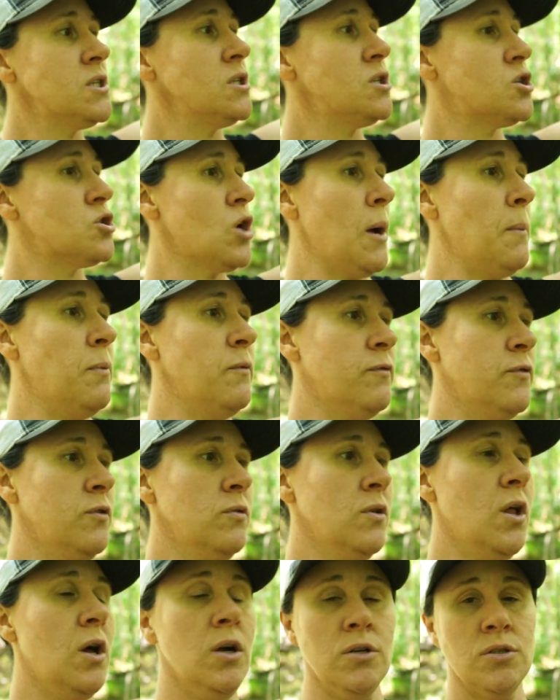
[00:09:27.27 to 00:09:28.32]
need to drop a few
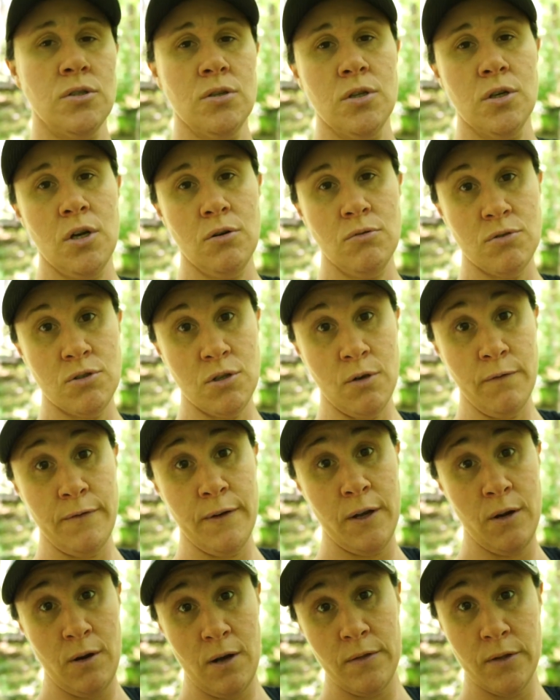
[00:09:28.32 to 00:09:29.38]
logs so the goats don't
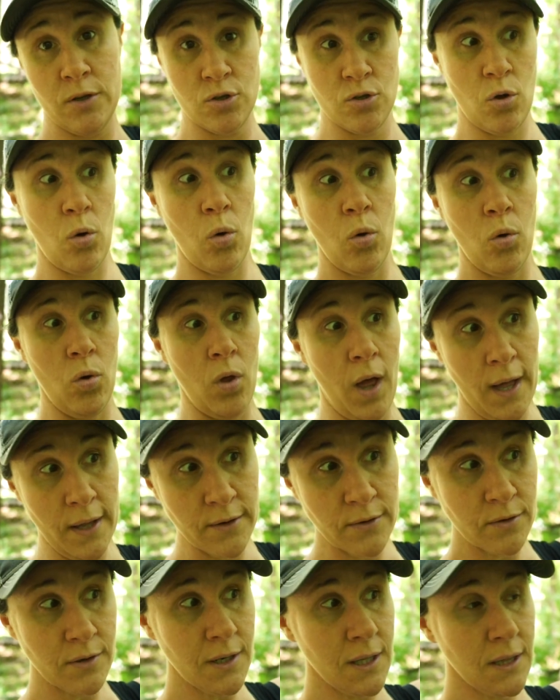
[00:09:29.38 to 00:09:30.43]
figure out there's a hole
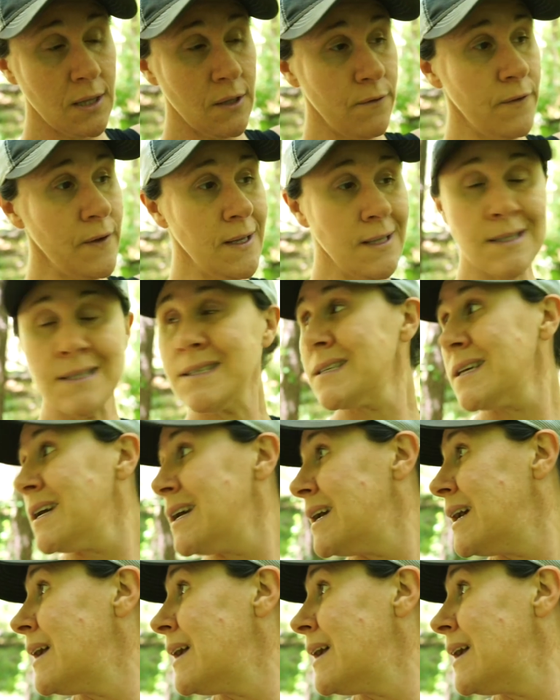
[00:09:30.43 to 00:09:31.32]
underneath the fence.